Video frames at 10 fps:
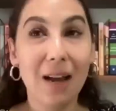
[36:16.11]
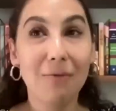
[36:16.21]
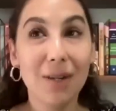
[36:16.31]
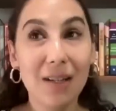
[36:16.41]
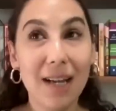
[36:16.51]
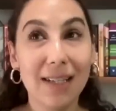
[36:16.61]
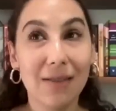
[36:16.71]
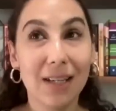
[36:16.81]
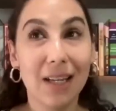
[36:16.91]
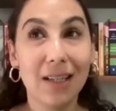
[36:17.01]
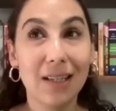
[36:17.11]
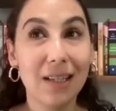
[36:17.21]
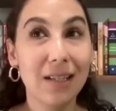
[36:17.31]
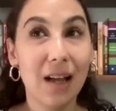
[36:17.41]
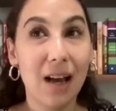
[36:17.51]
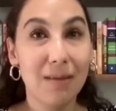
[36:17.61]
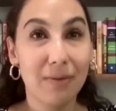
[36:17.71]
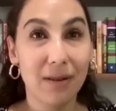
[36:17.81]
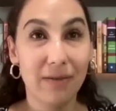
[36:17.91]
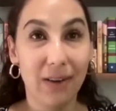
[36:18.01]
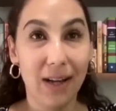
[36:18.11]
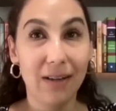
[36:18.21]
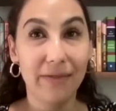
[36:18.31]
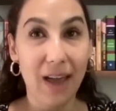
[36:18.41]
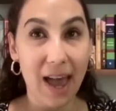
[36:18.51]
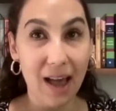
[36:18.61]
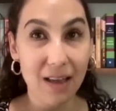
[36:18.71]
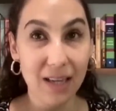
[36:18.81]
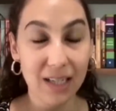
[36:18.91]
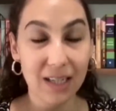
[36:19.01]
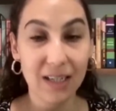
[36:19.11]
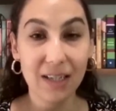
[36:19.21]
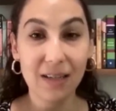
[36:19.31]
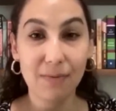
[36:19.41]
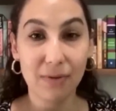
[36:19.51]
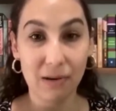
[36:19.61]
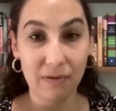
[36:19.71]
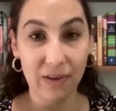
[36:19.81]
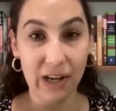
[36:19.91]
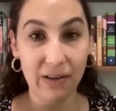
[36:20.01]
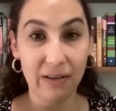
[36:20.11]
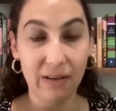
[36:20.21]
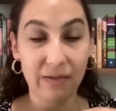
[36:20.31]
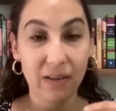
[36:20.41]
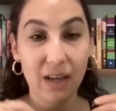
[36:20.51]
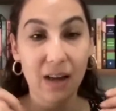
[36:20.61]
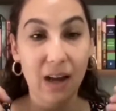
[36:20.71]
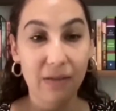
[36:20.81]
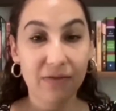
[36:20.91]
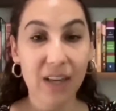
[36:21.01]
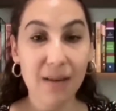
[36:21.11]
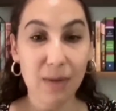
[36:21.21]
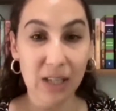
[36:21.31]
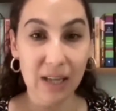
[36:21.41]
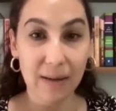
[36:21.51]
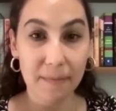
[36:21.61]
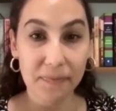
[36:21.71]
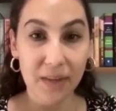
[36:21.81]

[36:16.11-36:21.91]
I realized, I was like, this is not a profile of Alex. This is a profile of a family.